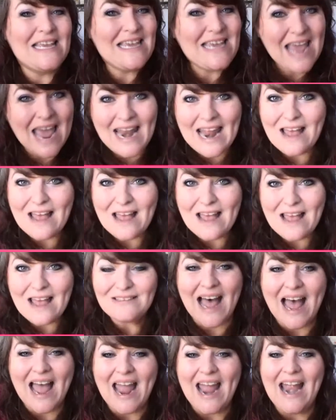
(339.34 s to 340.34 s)
Get
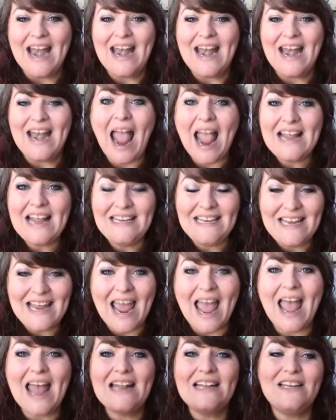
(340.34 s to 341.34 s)
outside
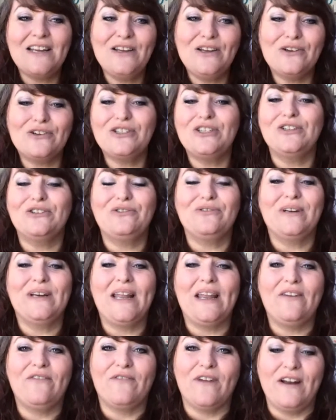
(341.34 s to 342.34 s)
and get your
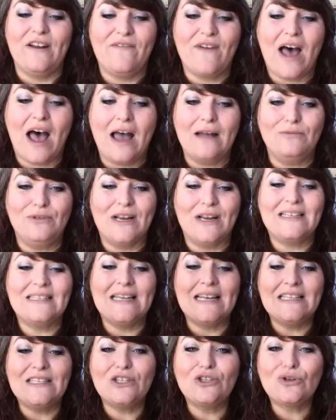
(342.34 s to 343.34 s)
children in front of
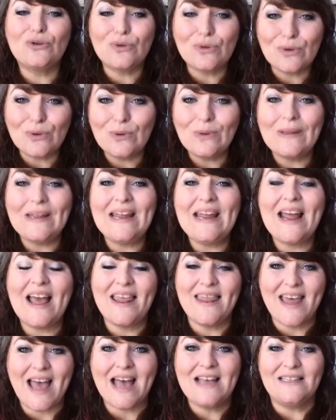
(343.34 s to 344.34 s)
objects. It's truly
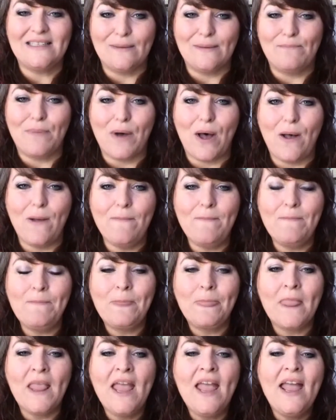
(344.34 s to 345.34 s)
that simple.
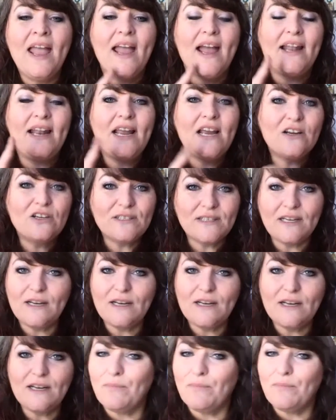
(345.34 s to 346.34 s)
And here's an
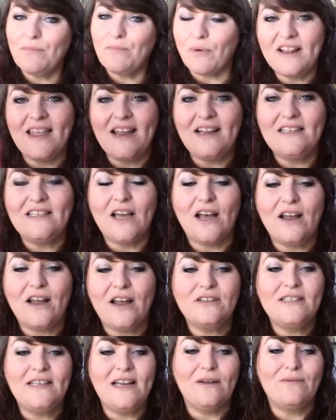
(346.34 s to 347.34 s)
important thing to
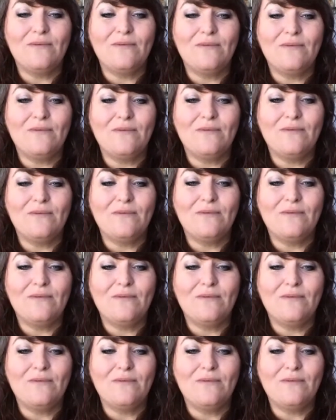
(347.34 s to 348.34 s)
understand what Charlotte Mason
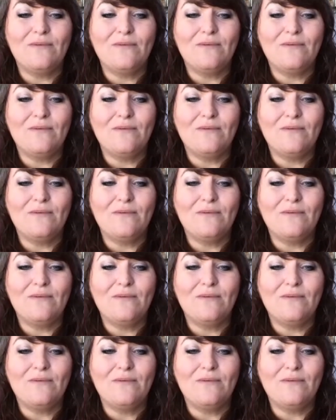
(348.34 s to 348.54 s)
says.